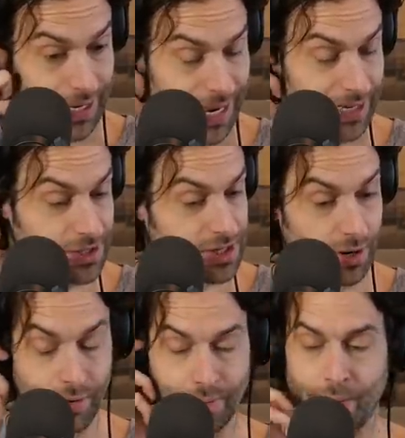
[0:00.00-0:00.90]
And
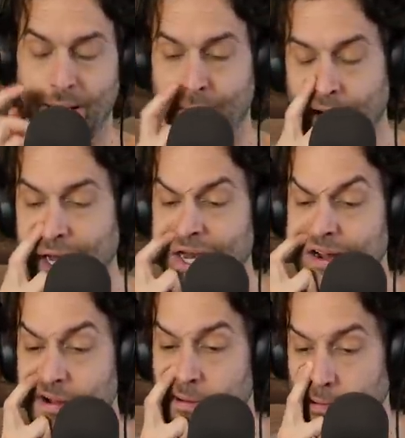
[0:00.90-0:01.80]
so, but my buddy
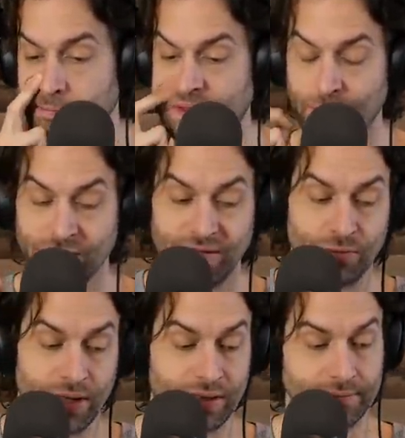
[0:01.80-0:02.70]
that we lived
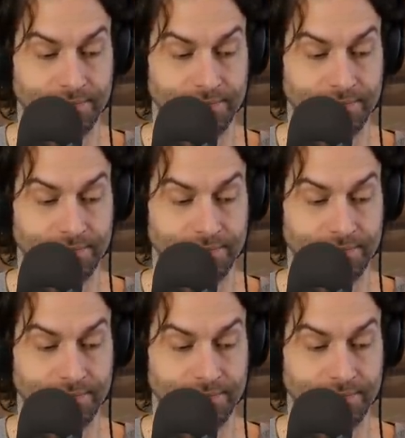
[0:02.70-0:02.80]
with